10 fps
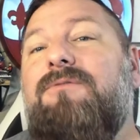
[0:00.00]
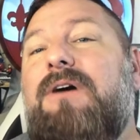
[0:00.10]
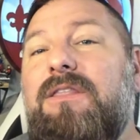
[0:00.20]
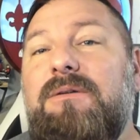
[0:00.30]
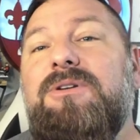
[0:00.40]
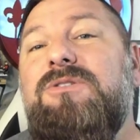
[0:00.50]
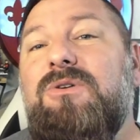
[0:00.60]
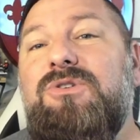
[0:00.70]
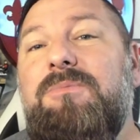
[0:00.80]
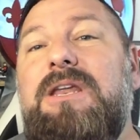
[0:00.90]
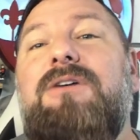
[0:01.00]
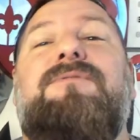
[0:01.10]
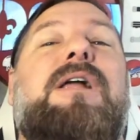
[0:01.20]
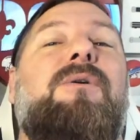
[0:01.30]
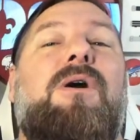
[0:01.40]
Follow them on social media.
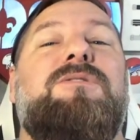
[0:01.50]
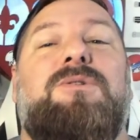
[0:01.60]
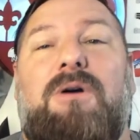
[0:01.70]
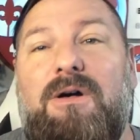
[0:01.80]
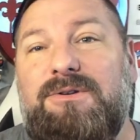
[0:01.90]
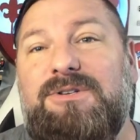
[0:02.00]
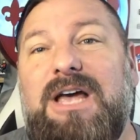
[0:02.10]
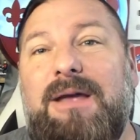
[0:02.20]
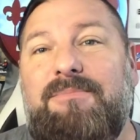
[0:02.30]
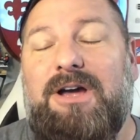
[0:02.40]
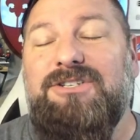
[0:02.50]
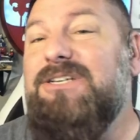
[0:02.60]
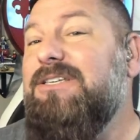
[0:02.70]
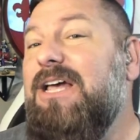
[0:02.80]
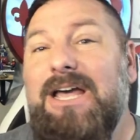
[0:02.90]
Follow also all their side
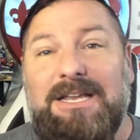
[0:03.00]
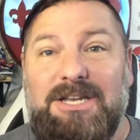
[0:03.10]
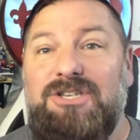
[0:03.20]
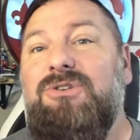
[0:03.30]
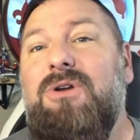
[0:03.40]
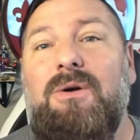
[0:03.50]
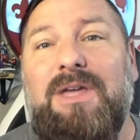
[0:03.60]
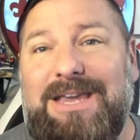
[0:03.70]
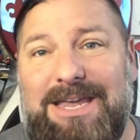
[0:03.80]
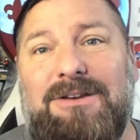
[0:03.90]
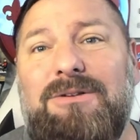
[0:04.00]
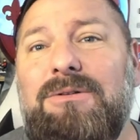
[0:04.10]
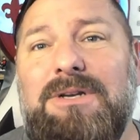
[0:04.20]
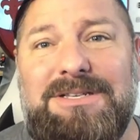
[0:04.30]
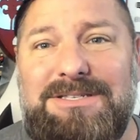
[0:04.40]
projects. Did you know that
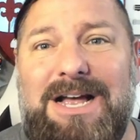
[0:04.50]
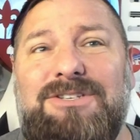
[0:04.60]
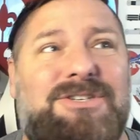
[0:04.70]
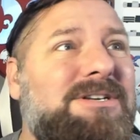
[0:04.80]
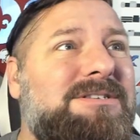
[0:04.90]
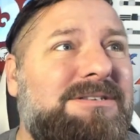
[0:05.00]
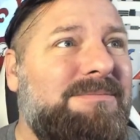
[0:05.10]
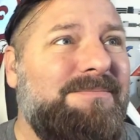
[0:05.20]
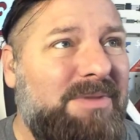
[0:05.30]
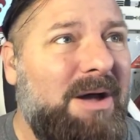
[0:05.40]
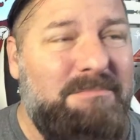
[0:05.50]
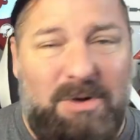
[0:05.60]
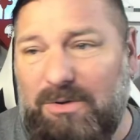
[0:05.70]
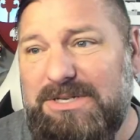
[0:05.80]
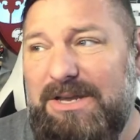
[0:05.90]
Kindle is not just a
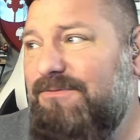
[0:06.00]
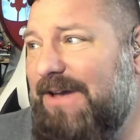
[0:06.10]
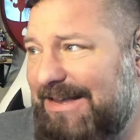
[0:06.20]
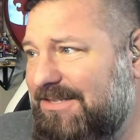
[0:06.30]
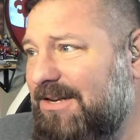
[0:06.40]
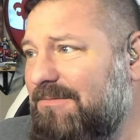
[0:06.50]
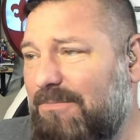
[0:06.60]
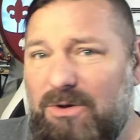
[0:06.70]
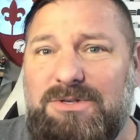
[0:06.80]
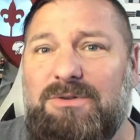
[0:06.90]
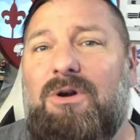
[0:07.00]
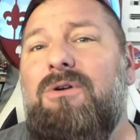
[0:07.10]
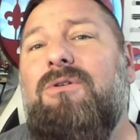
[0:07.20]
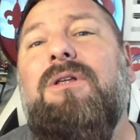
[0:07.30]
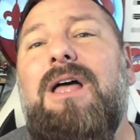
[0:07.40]
multifaceted,
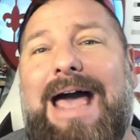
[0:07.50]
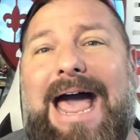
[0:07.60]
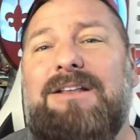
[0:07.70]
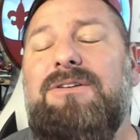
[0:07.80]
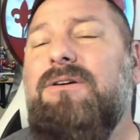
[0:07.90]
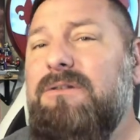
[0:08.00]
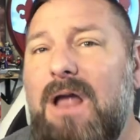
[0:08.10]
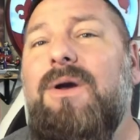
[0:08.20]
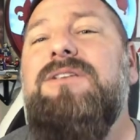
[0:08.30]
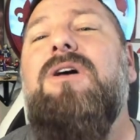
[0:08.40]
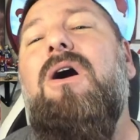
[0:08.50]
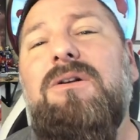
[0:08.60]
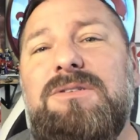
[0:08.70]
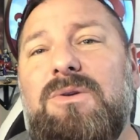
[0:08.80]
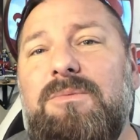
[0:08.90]
multi-role actor? No, he's
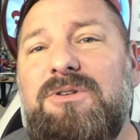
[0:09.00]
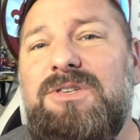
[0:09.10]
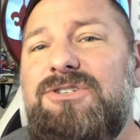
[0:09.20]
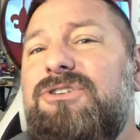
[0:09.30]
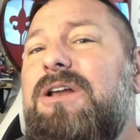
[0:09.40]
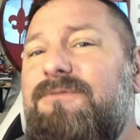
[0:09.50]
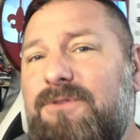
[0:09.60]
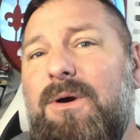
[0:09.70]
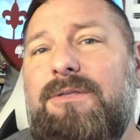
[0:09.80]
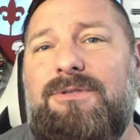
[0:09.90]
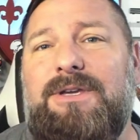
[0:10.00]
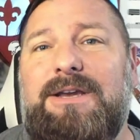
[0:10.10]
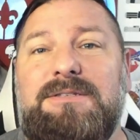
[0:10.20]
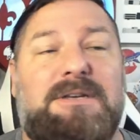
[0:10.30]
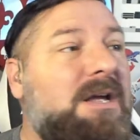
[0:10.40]
also a musician and a few other
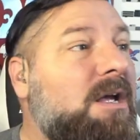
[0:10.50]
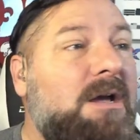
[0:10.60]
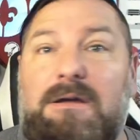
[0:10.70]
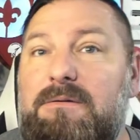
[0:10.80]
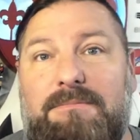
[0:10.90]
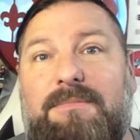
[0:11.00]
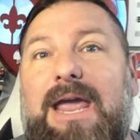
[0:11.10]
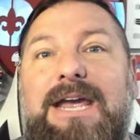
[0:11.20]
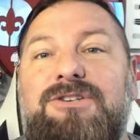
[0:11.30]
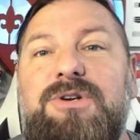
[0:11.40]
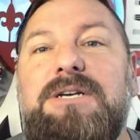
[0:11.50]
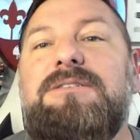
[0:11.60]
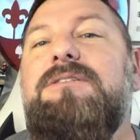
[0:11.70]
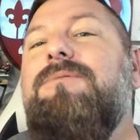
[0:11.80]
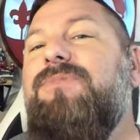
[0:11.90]
things.
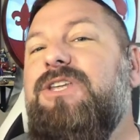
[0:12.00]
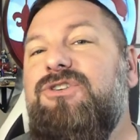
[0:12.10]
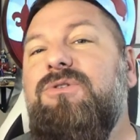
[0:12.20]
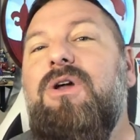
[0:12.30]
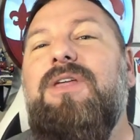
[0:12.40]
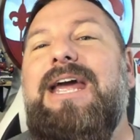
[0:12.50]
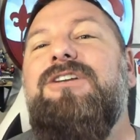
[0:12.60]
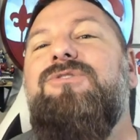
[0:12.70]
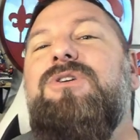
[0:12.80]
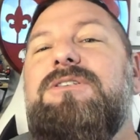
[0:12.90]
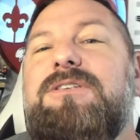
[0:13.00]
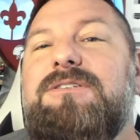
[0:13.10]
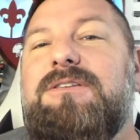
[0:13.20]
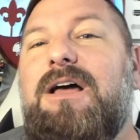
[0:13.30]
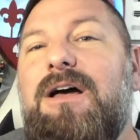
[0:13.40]
Antrius. Did you know that Antrius
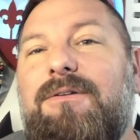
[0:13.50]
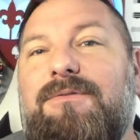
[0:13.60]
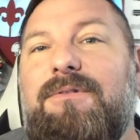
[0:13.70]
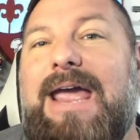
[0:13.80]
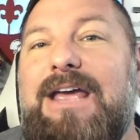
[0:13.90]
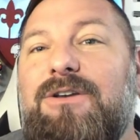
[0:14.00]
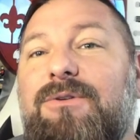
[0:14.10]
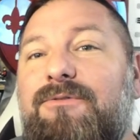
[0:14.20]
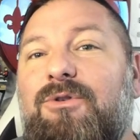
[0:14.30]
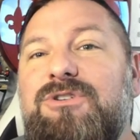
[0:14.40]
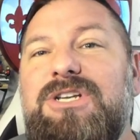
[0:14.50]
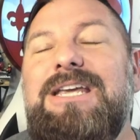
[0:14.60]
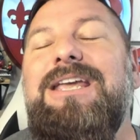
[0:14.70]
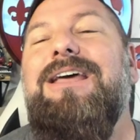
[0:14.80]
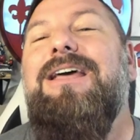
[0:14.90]
is handle Forgeling?